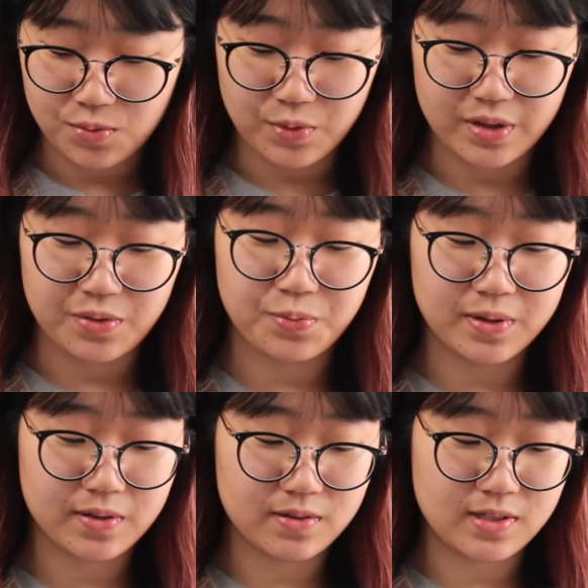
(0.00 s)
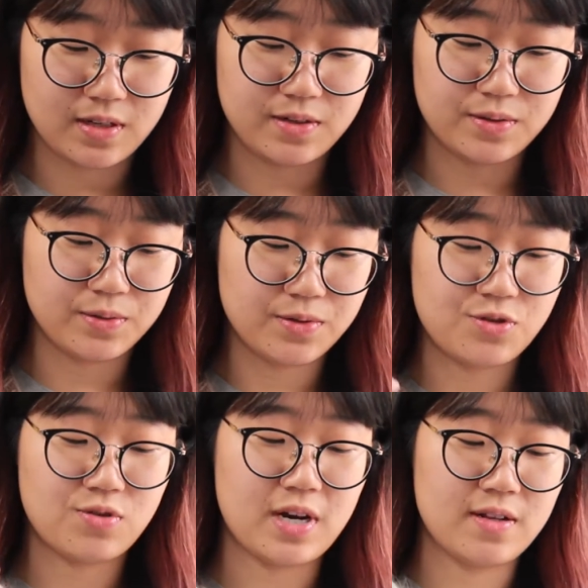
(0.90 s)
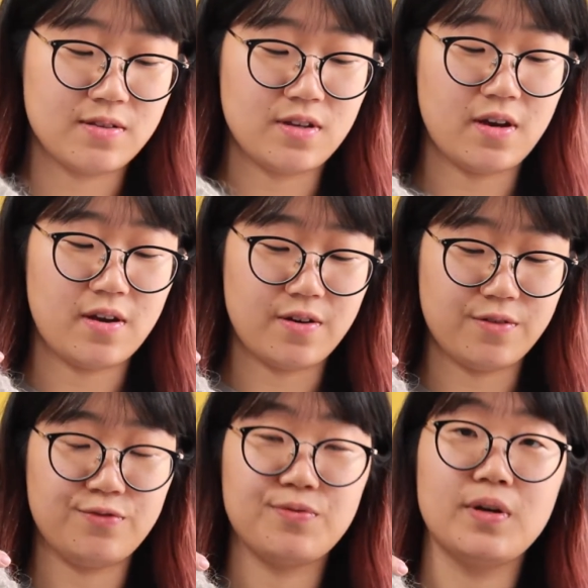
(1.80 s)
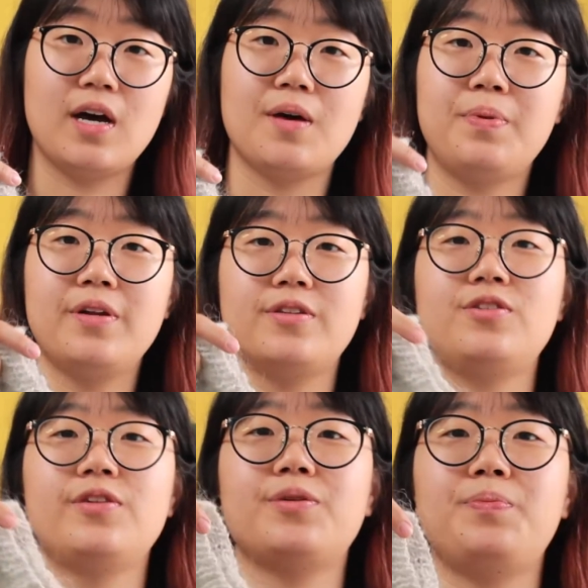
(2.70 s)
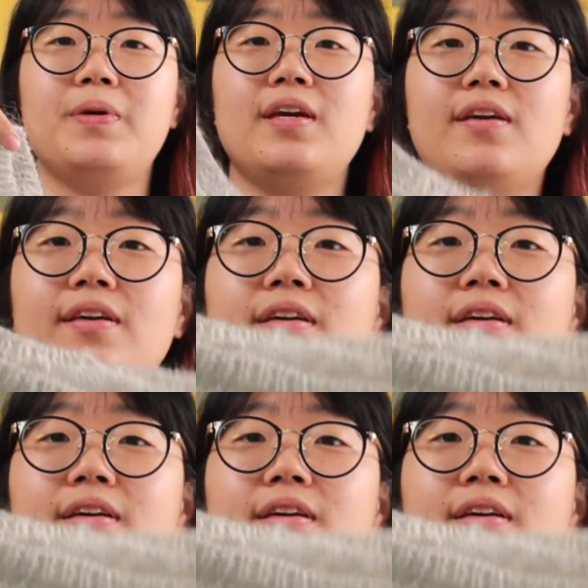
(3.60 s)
with one single strand of Plötulopi.